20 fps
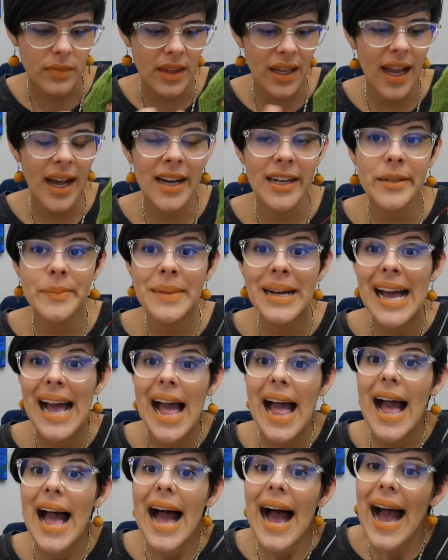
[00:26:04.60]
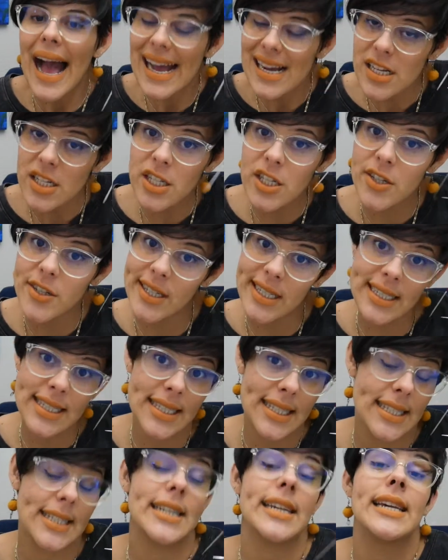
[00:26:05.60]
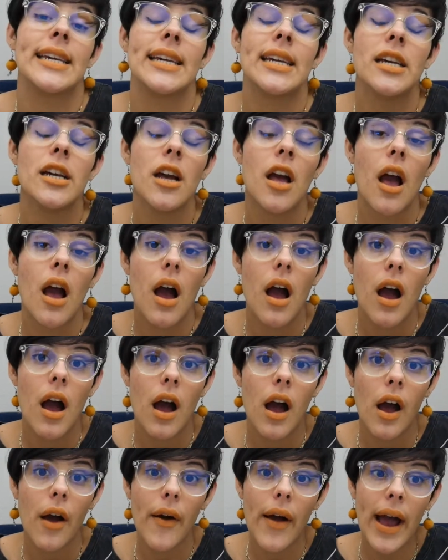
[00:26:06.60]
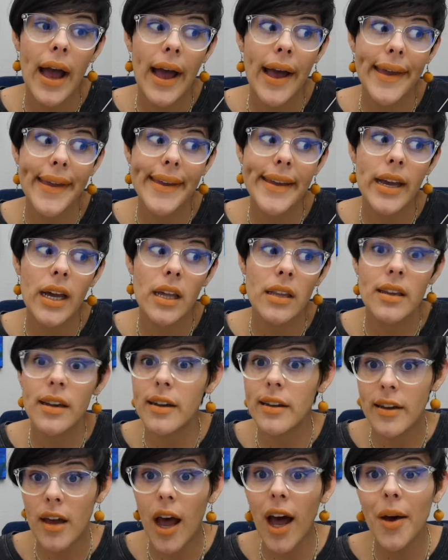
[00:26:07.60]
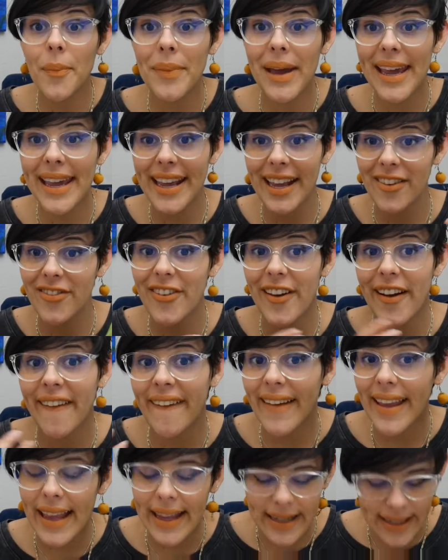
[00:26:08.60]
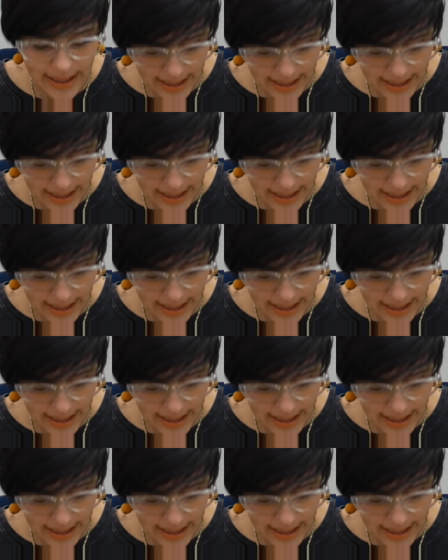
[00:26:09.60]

As you can see, I did not make a variegated